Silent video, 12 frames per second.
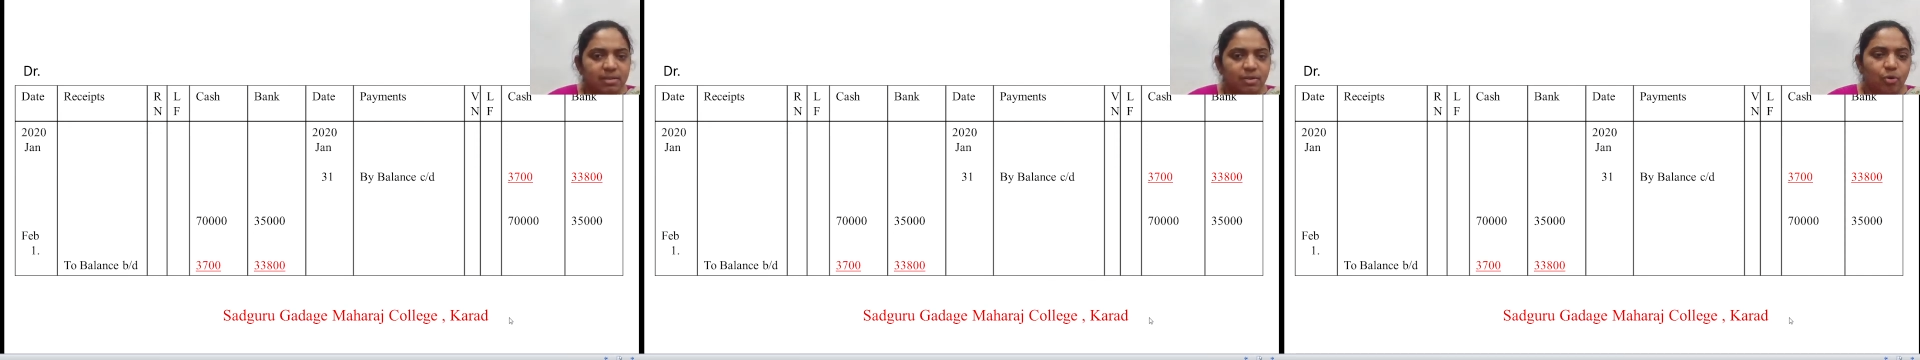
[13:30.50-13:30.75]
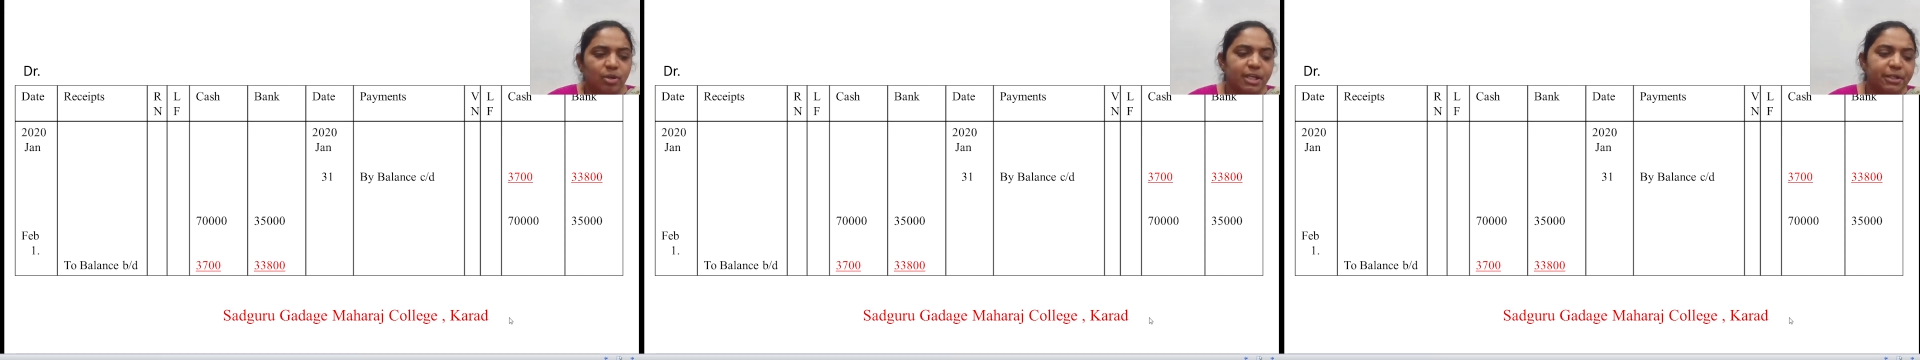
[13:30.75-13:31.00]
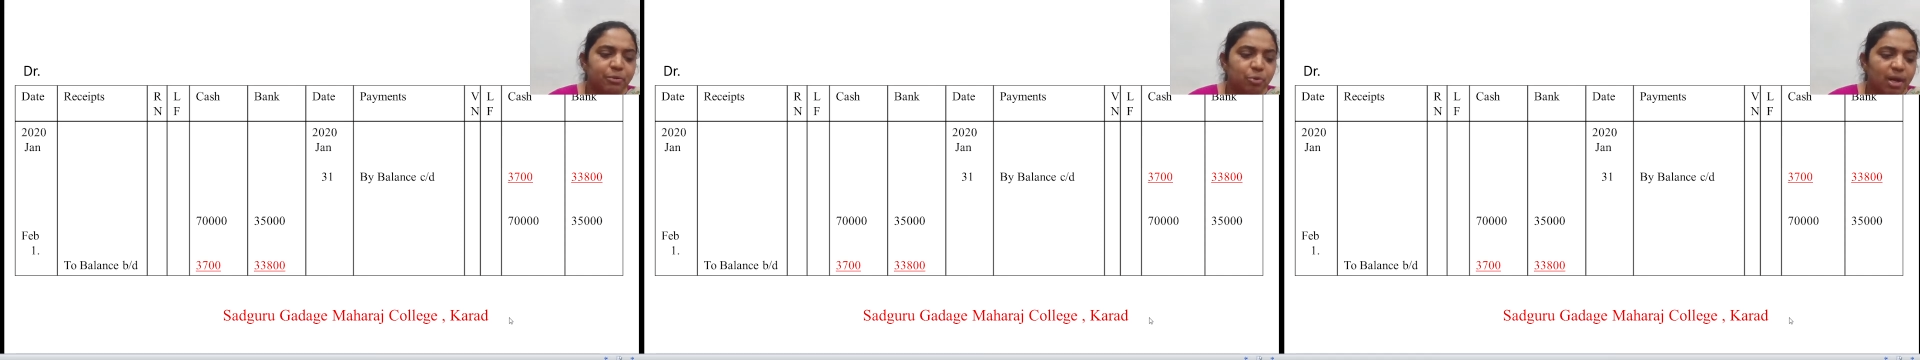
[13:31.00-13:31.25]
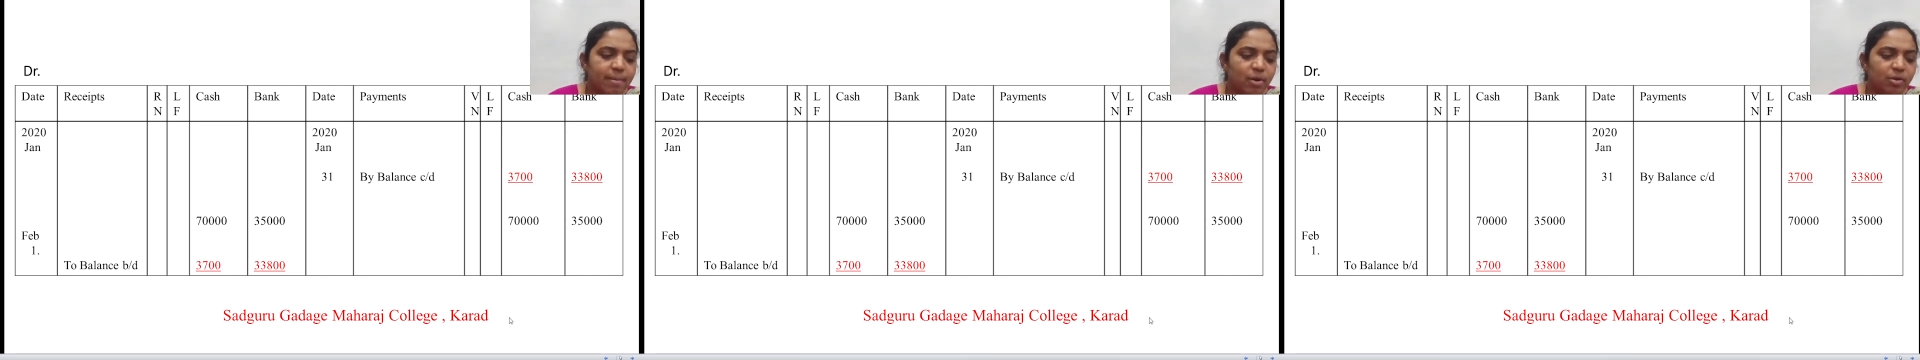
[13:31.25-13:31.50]
only 2
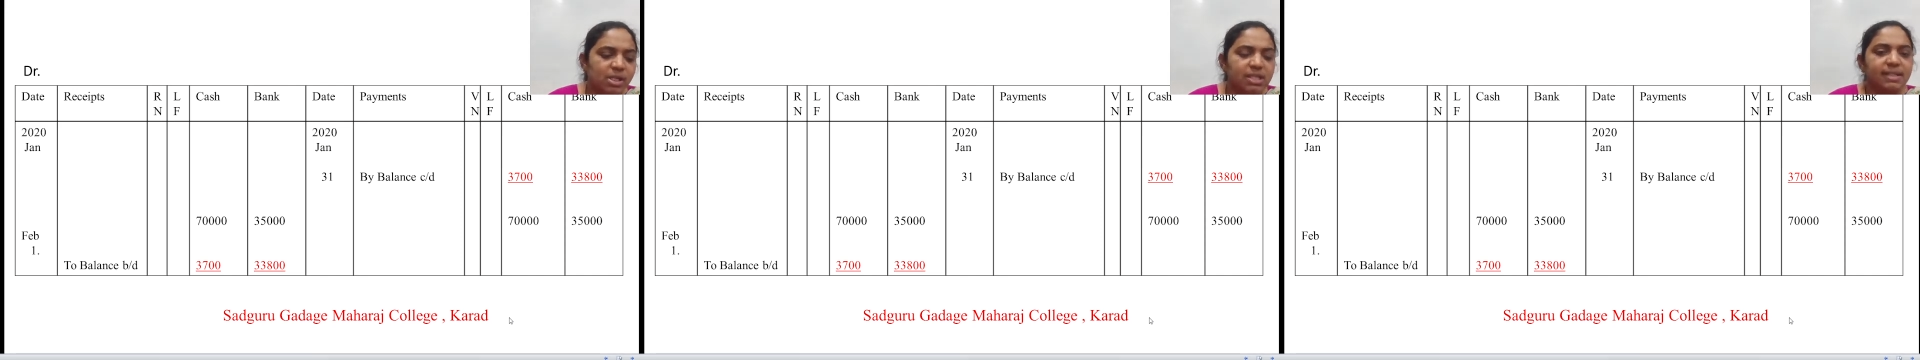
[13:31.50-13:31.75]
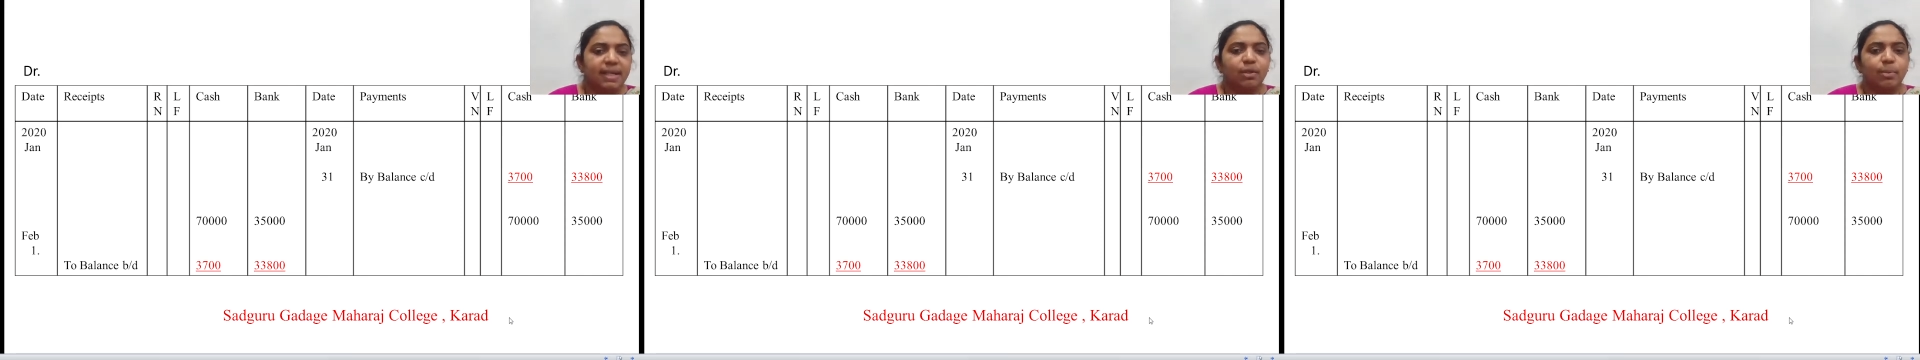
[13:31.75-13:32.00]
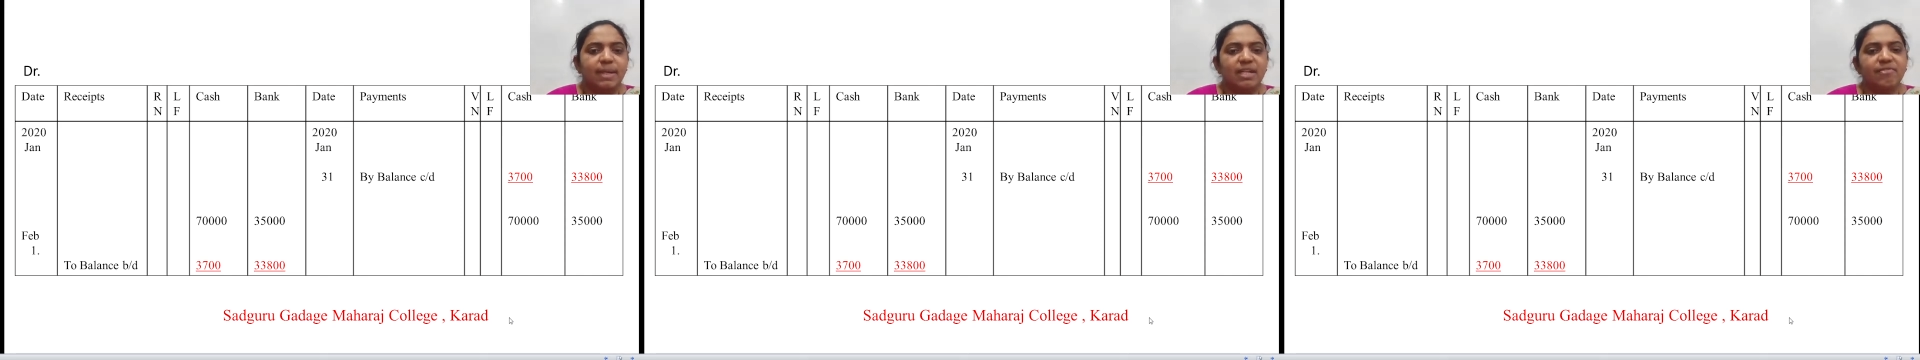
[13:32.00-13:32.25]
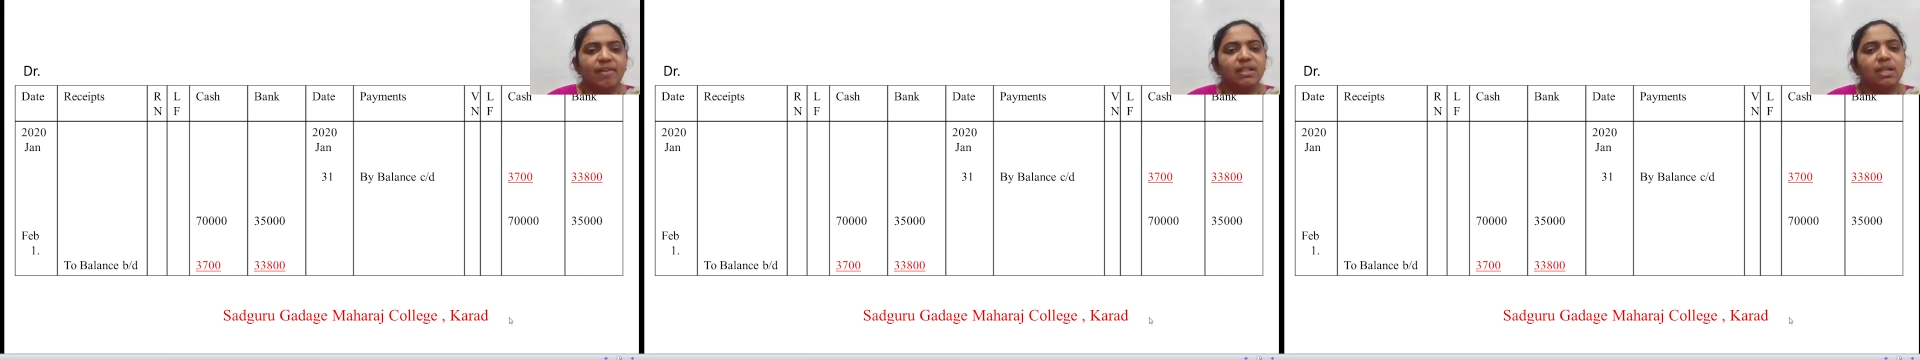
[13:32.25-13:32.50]
amount is there.
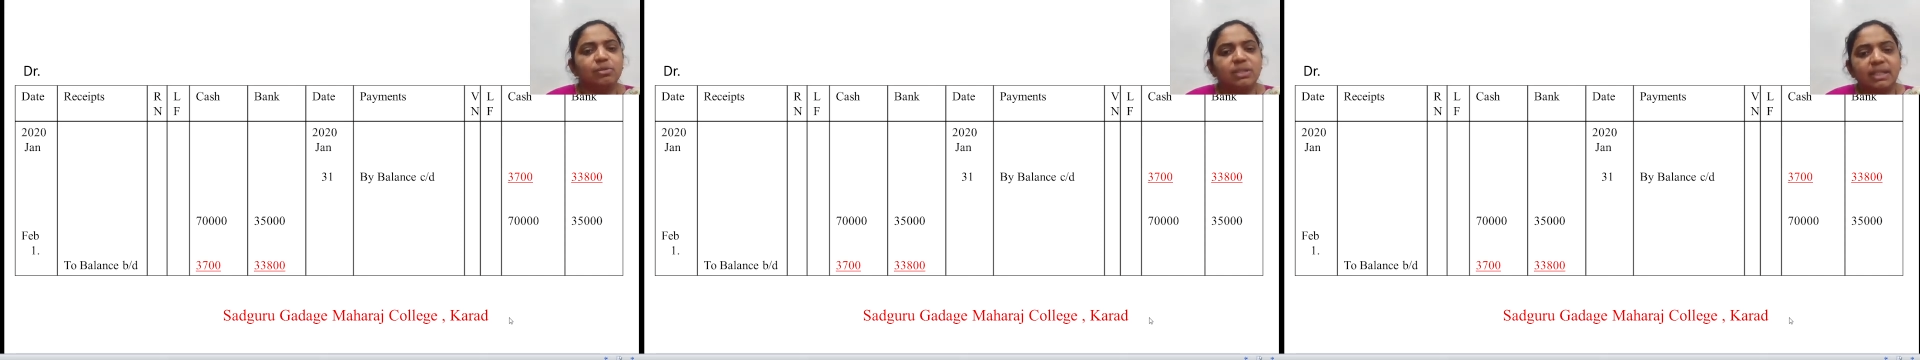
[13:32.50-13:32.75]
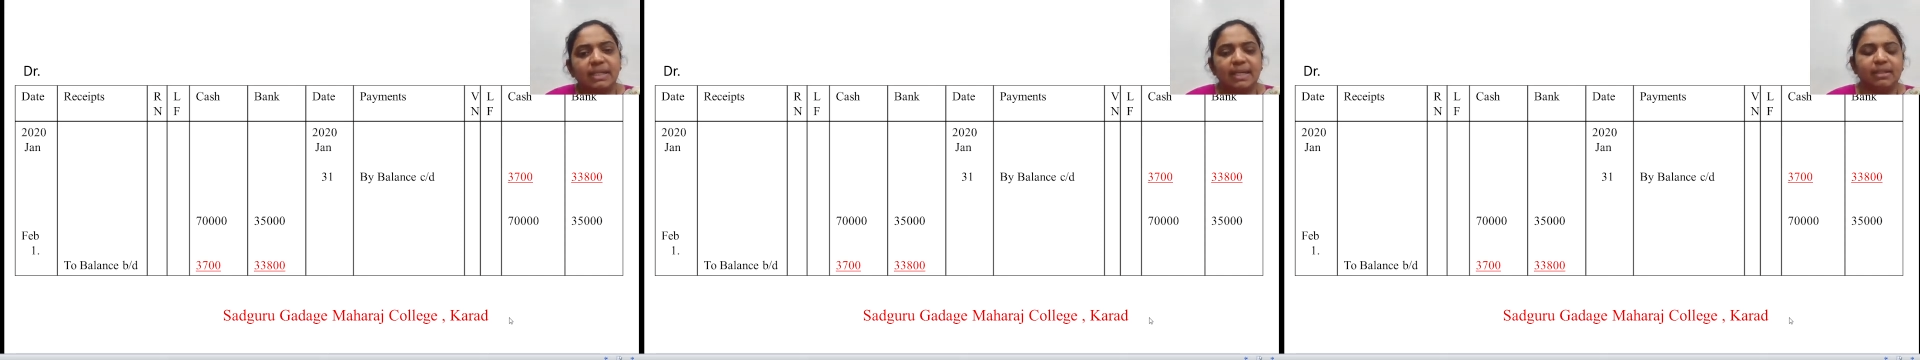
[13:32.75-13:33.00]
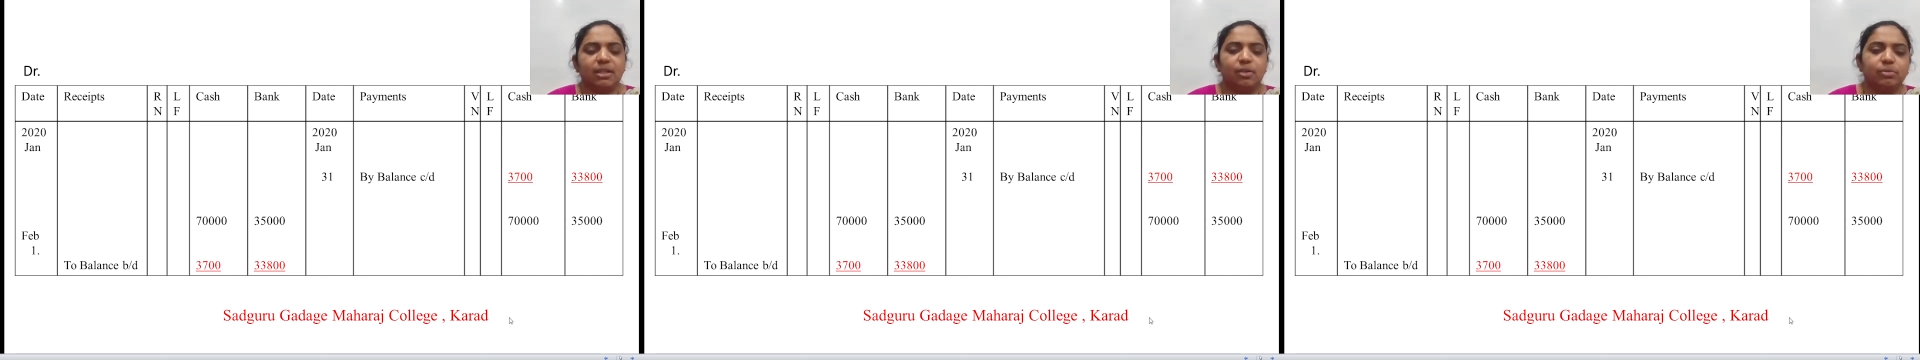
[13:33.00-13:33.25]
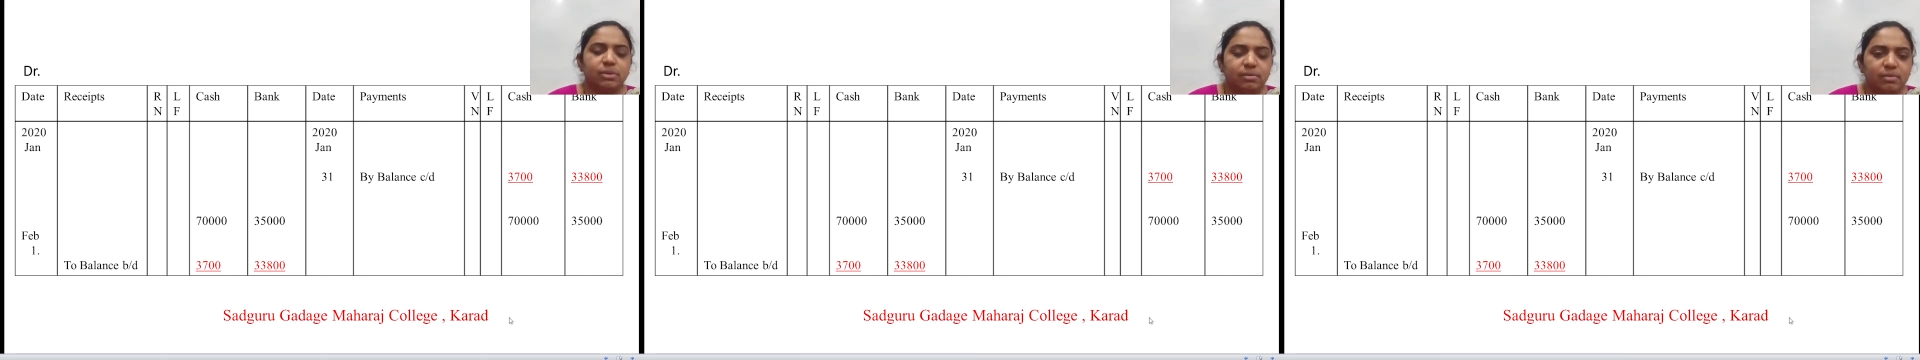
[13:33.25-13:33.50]
25,000,
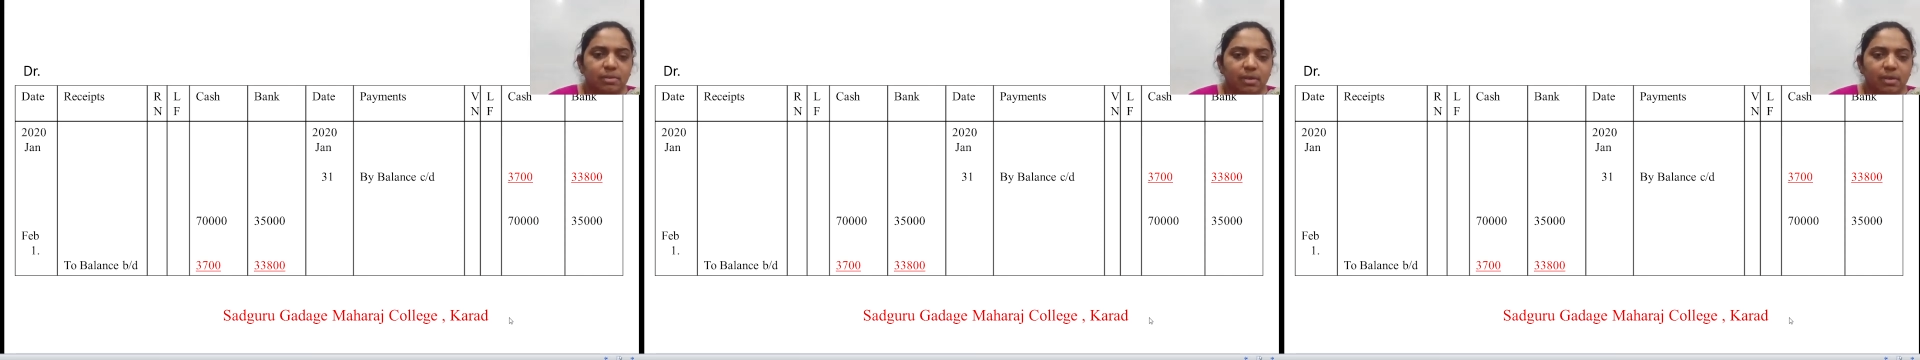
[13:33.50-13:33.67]
10,000.